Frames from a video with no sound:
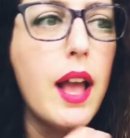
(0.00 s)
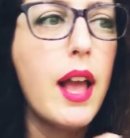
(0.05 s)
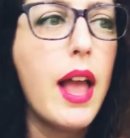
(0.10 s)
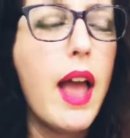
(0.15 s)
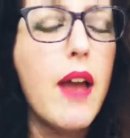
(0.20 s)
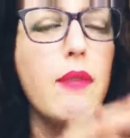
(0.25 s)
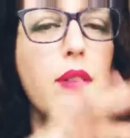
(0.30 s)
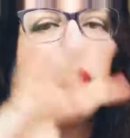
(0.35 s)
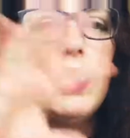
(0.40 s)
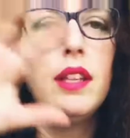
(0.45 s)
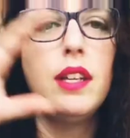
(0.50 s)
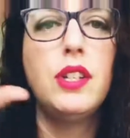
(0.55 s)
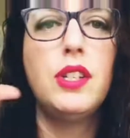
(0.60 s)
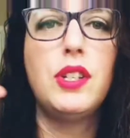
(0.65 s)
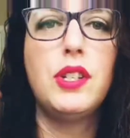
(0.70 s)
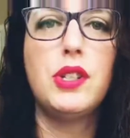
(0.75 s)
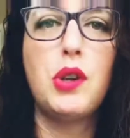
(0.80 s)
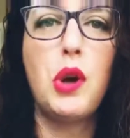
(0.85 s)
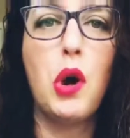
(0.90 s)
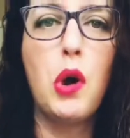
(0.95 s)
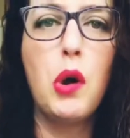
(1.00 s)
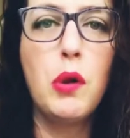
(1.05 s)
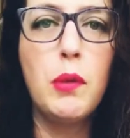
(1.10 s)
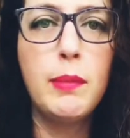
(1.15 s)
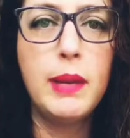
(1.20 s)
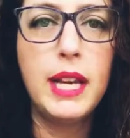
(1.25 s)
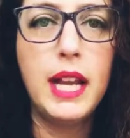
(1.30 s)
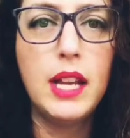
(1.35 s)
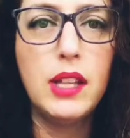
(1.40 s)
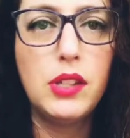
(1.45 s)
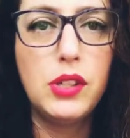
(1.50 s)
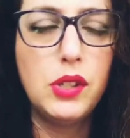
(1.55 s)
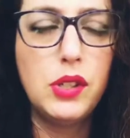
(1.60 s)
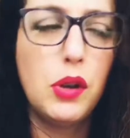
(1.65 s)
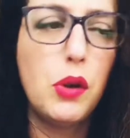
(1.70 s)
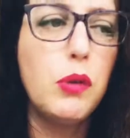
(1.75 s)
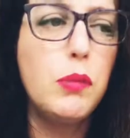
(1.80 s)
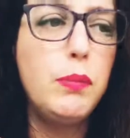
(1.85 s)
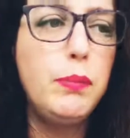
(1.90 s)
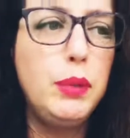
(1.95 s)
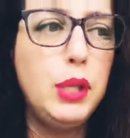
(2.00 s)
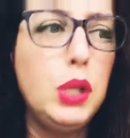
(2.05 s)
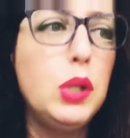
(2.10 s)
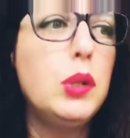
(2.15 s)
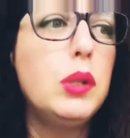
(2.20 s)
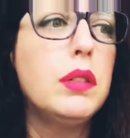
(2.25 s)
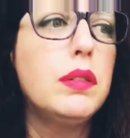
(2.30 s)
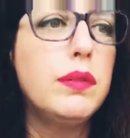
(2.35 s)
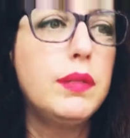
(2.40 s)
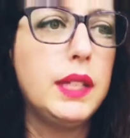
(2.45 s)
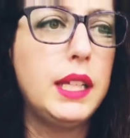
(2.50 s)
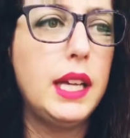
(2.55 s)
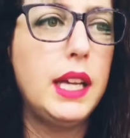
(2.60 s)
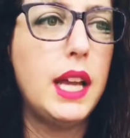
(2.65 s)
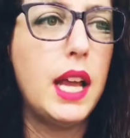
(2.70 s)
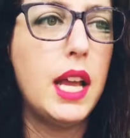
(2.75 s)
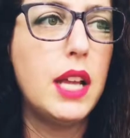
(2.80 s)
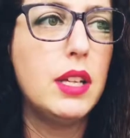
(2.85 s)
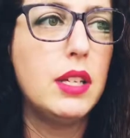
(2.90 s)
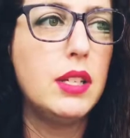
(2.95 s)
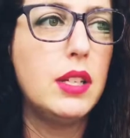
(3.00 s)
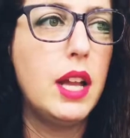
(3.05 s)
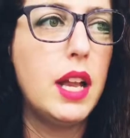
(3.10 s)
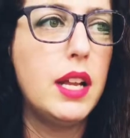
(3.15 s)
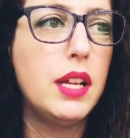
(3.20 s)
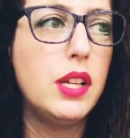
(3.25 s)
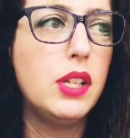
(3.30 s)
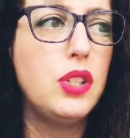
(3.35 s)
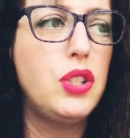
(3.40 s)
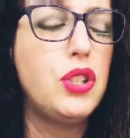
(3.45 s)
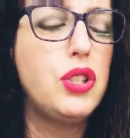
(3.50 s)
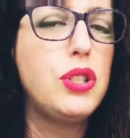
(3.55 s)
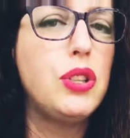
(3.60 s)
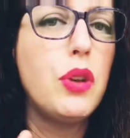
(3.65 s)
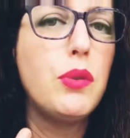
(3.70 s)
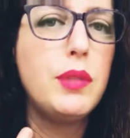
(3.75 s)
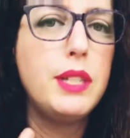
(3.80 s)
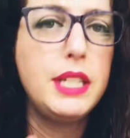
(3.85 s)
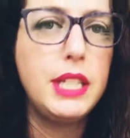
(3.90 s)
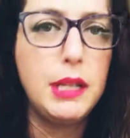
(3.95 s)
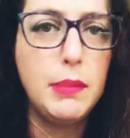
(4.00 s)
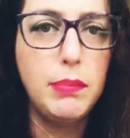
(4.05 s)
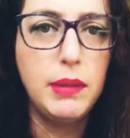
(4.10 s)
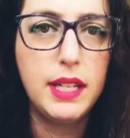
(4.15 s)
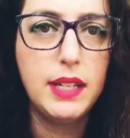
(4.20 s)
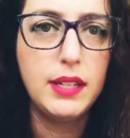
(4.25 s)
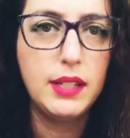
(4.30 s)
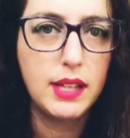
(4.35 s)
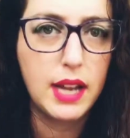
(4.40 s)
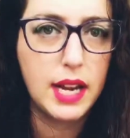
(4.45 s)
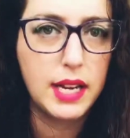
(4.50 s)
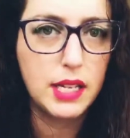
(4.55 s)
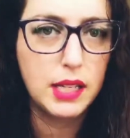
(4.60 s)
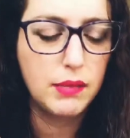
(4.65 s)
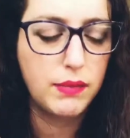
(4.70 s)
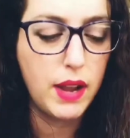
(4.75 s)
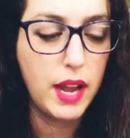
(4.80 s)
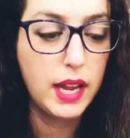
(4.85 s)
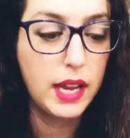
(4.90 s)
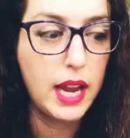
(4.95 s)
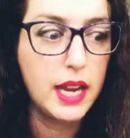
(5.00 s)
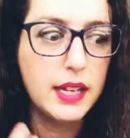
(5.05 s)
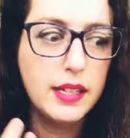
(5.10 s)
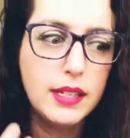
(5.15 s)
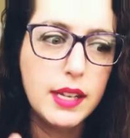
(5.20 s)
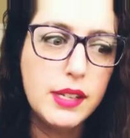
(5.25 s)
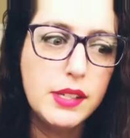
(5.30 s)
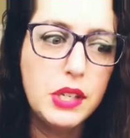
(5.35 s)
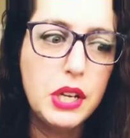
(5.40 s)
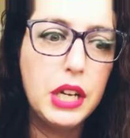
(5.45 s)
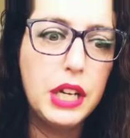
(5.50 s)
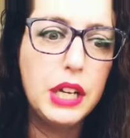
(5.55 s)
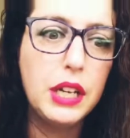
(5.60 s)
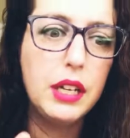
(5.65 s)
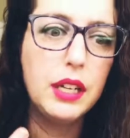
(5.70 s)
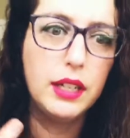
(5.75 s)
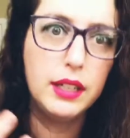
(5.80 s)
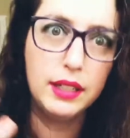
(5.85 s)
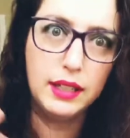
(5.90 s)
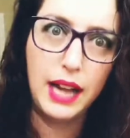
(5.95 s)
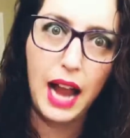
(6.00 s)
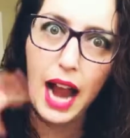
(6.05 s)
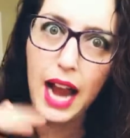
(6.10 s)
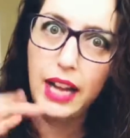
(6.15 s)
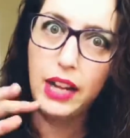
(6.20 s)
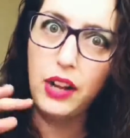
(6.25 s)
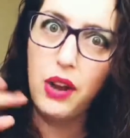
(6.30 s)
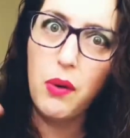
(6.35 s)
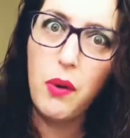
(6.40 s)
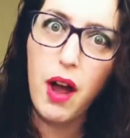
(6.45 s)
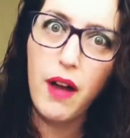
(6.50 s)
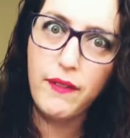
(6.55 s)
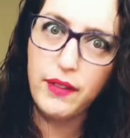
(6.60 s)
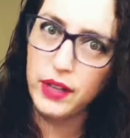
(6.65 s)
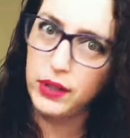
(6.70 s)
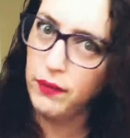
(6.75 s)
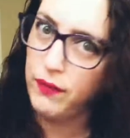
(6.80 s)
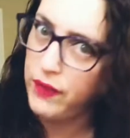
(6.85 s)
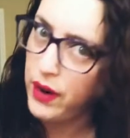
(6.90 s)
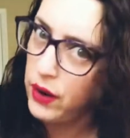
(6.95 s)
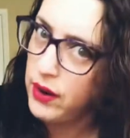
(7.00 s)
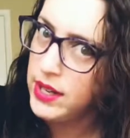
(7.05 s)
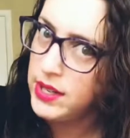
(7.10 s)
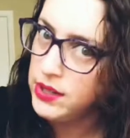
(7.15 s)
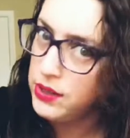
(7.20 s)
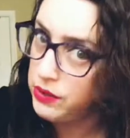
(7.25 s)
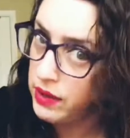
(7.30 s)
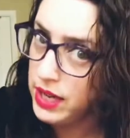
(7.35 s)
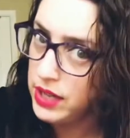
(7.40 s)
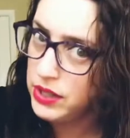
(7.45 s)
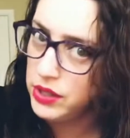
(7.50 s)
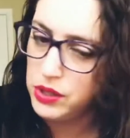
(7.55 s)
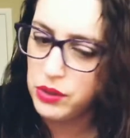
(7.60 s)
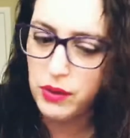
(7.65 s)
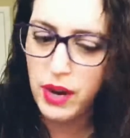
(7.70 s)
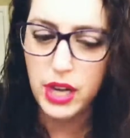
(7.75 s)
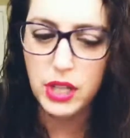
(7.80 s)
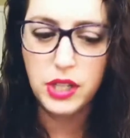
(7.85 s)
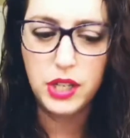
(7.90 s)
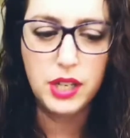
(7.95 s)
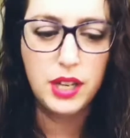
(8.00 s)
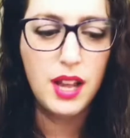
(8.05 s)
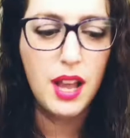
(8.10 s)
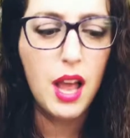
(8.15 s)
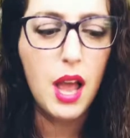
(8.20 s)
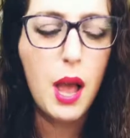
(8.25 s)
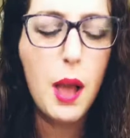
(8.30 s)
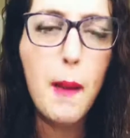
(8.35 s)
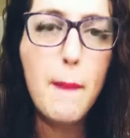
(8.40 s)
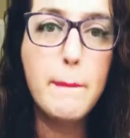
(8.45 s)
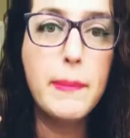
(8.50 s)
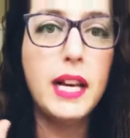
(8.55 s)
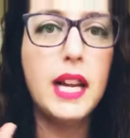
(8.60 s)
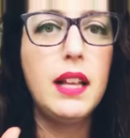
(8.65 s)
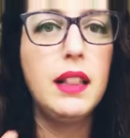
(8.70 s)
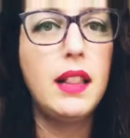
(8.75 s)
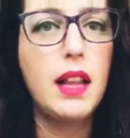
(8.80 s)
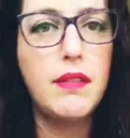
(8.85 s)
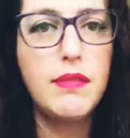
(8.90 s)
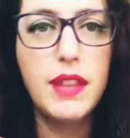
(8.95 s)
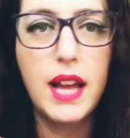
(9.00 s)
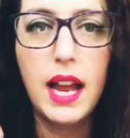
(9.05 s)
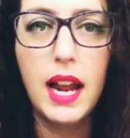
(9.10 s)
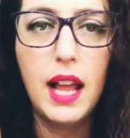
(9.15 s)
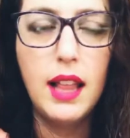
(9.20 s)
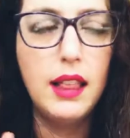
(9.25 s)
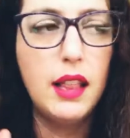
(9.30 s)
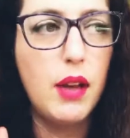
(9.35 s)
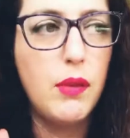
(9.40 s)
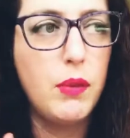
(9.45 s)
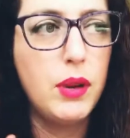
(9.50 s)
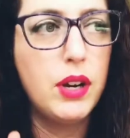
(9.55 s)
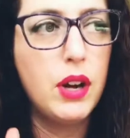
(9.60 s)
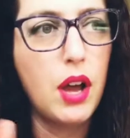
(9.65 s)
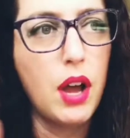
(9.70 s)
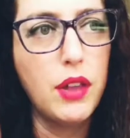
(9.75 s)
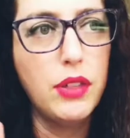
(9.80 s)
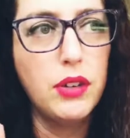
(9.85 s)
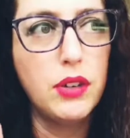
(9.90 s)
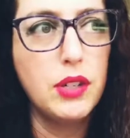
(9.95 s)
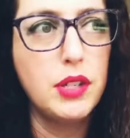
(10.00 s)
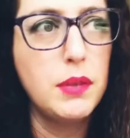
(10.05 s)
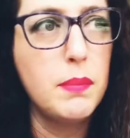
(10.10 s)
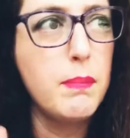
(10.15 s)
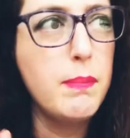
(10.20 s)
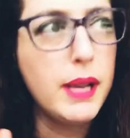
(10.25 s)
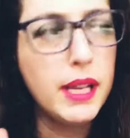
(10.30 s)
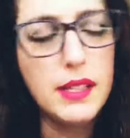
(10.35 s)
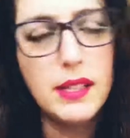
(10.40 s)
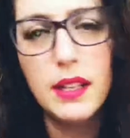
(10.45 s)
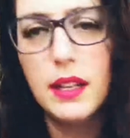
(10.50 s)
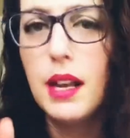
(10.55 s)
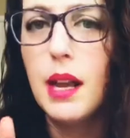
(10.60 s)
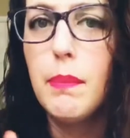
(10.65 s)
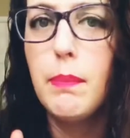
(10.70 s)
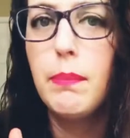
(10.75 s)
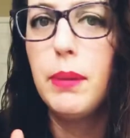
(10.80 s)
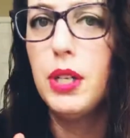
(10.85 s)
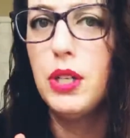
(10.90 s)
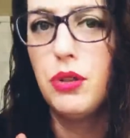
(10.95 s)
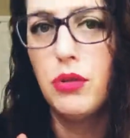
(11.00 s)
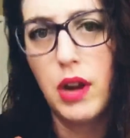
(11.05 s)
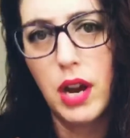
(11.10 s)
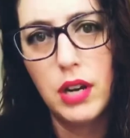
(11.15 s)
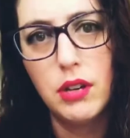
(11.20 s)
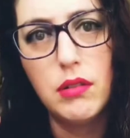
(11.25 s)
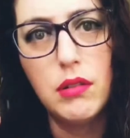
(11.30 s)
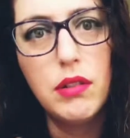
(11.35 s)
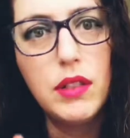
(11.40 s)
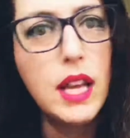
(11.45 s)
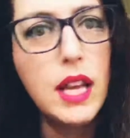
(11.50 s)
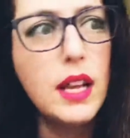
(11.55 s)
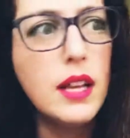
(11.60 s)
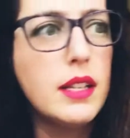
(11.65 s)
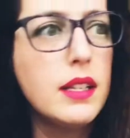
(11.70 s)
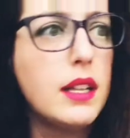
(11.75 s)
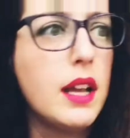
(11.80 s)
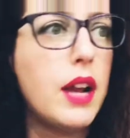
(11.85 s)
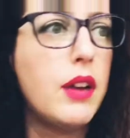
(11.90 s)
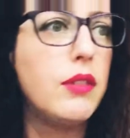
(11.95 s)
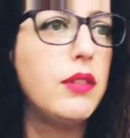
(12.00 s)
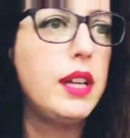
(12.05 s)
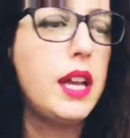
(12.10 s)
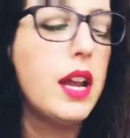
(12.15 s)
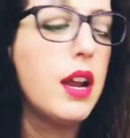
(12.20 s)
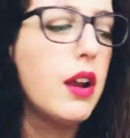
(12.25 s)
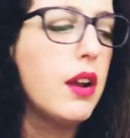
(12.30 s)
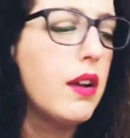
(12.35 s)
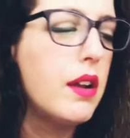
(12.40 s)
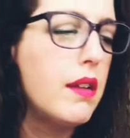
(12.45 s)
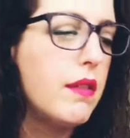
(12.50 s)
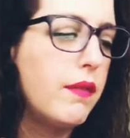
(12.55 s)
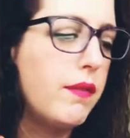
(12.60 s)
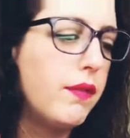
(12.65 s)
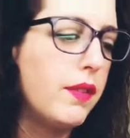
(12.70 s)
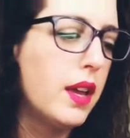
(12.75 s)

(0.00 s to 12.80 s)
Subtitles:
everything just culminates so beautifully, and it's so deeply satisfying. And it does gonna kind of go off in a very strange direction, but I love that. I love when authors mix it up and try new things. I don't care if,